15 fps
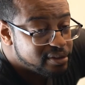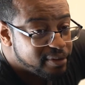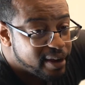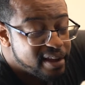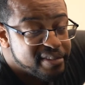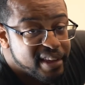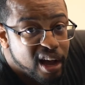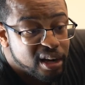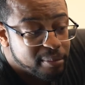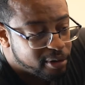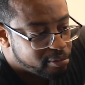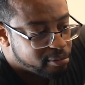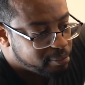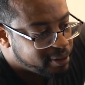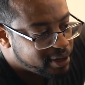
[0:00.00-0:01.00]
fans out and I'm going
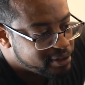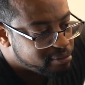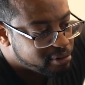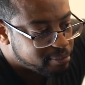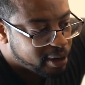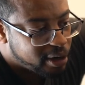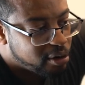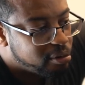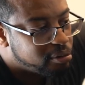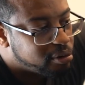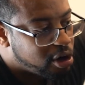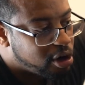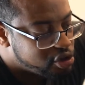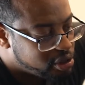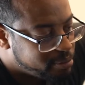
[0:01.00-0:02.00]
to replace them with my own
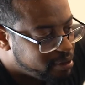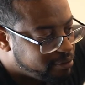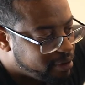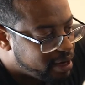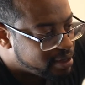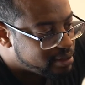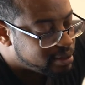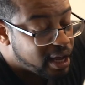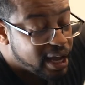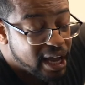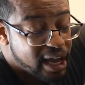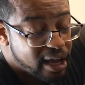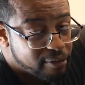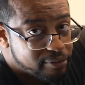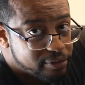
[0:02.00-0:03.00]
RGB fans. I
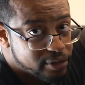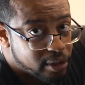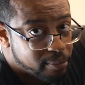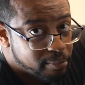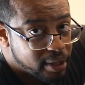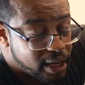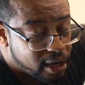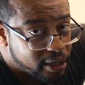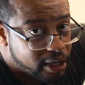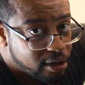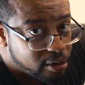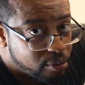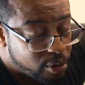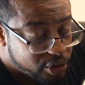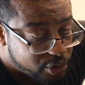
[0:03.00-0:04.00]
have some
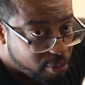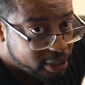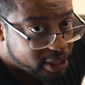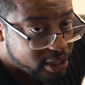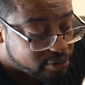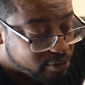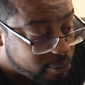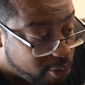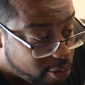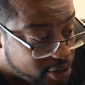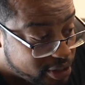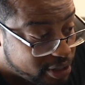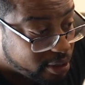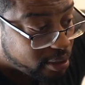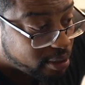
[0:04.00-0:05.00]
LL120s from
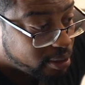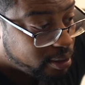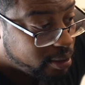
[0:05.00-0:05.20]
Corsair.